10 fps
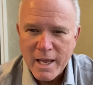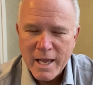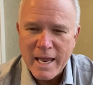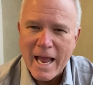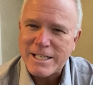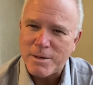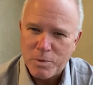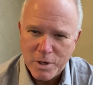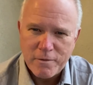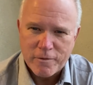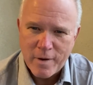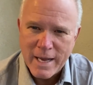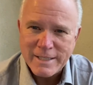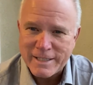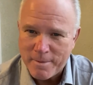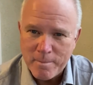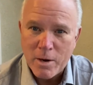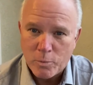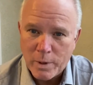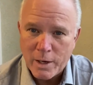He had some good friends that
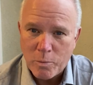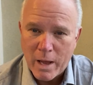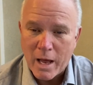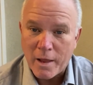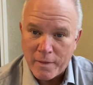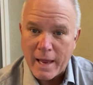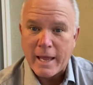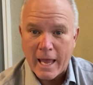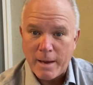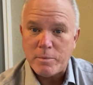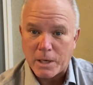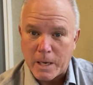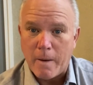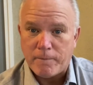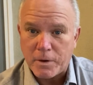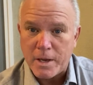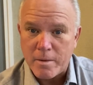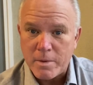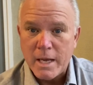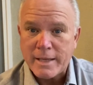meant really well, and they came to comfort
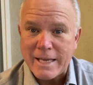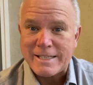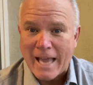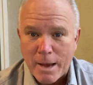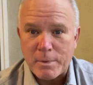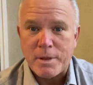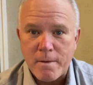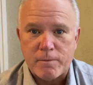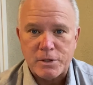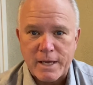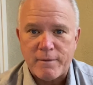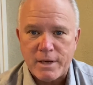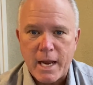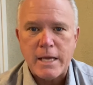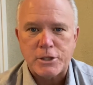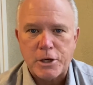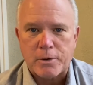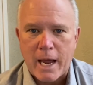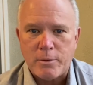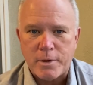him. They sat with him for 7 days and
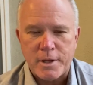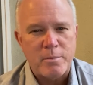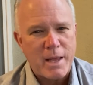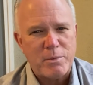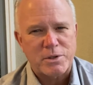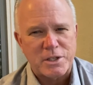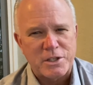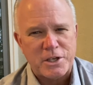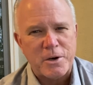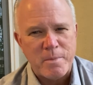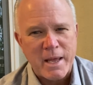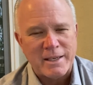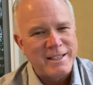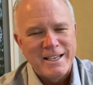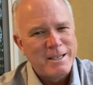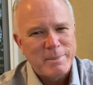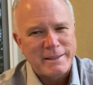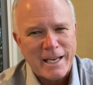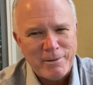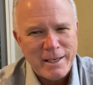cried with him. They were sincere men, but
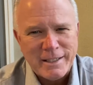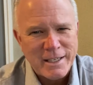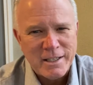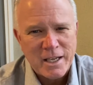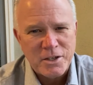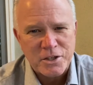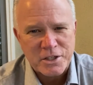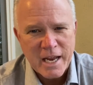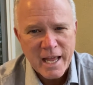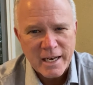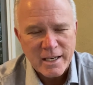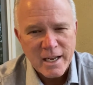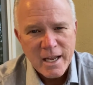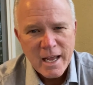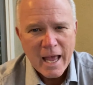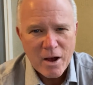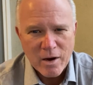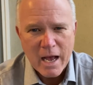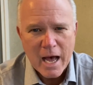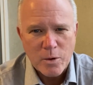they really didn't understand how
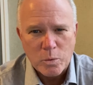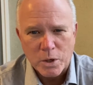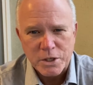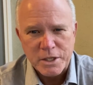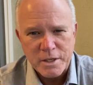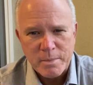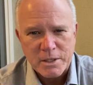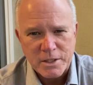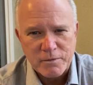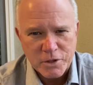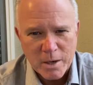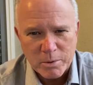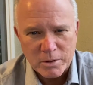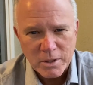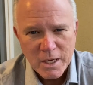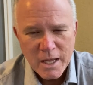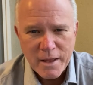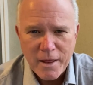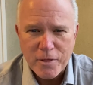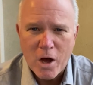God works in the midst of trouble.
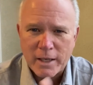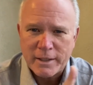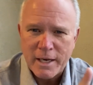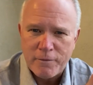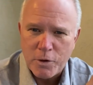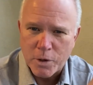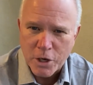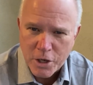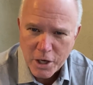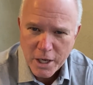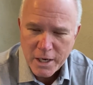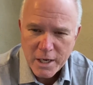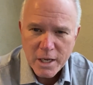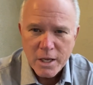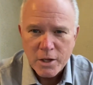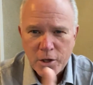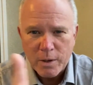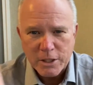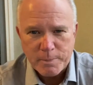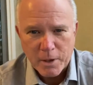They thought that if you were good, you'd
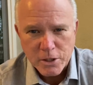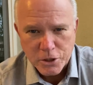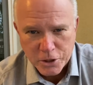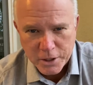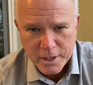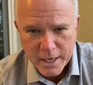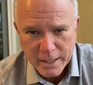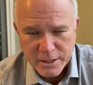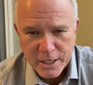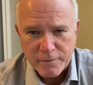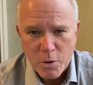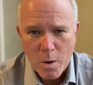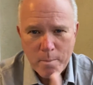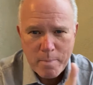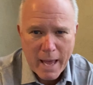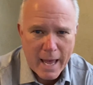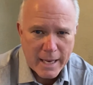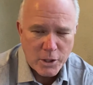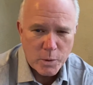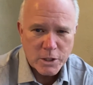experience good things, and if you were
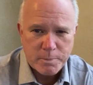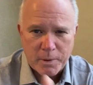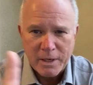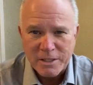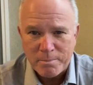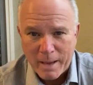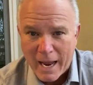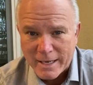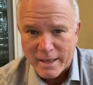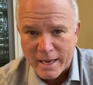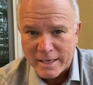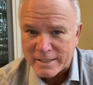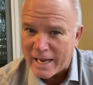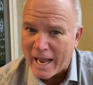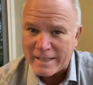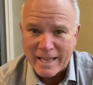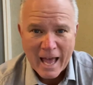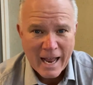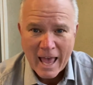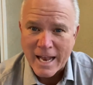bad, you'd experience bad things, and
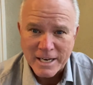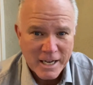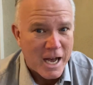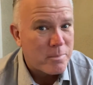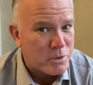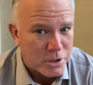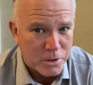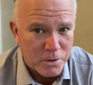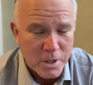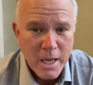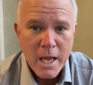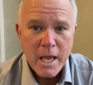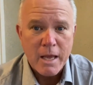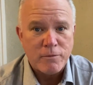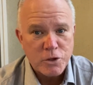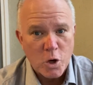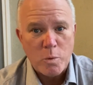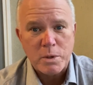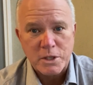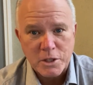that added up to, if
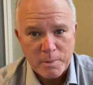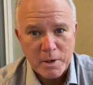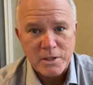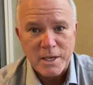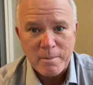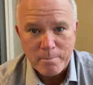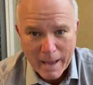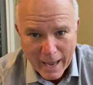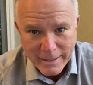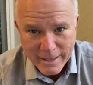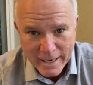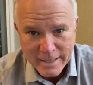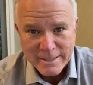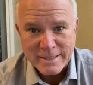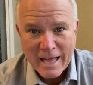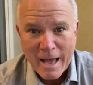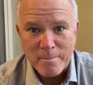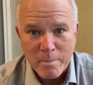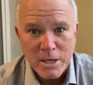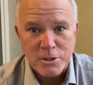Job was experiencing bad things,
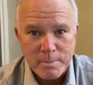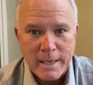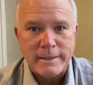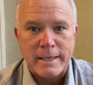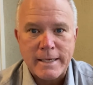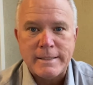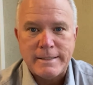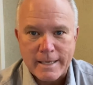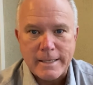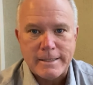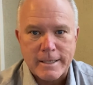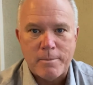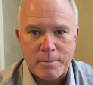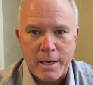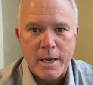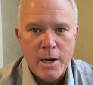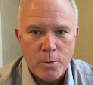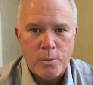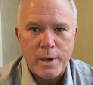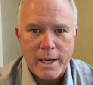that must mean that he's done something
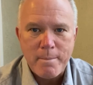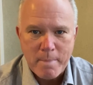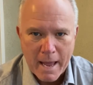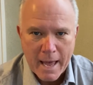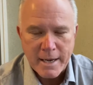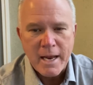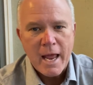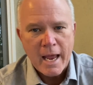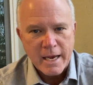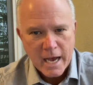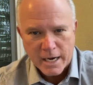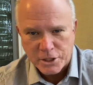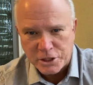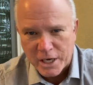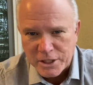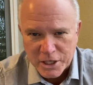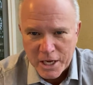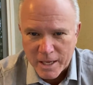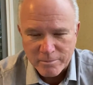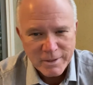really bad and God is judging
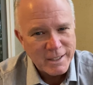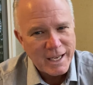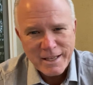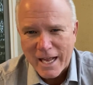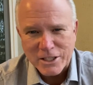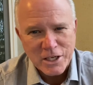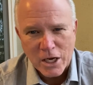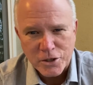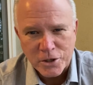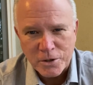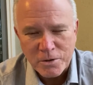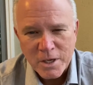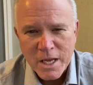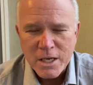him. And that's not true.